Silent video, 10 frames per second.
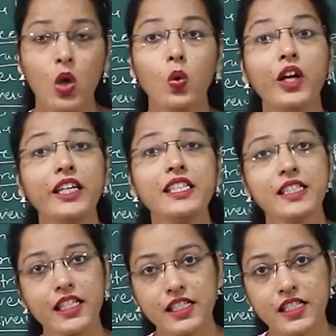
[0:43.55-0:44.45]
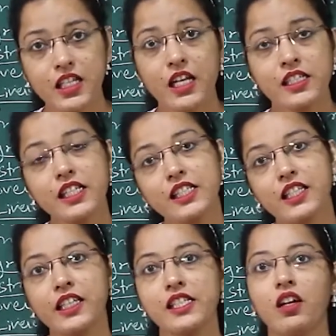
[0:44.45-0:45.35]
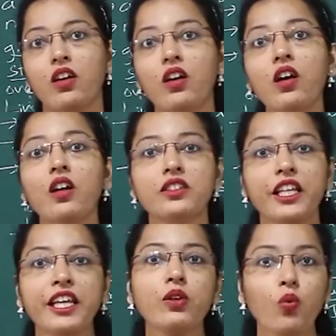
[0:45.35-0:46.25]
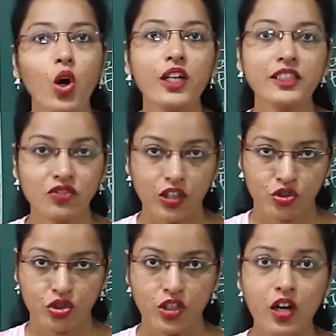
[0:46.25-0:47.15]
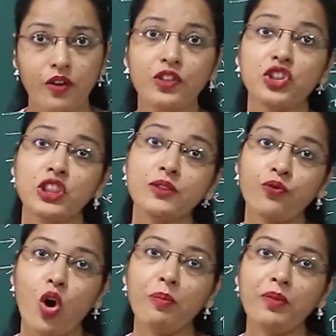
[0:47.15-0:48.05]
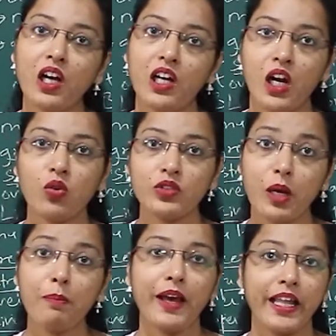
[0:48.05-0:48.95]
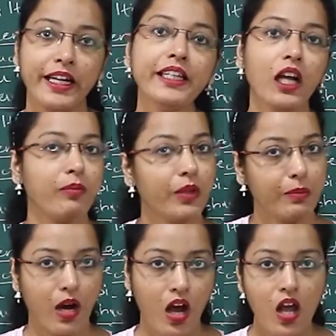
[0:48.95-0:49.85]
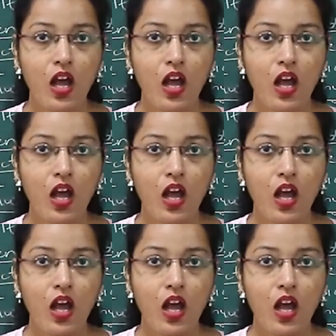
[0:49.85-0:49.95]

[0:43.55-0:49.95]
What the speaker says: What is cyst? Cyst is a thick walled structure which is formed around the parent amoeba,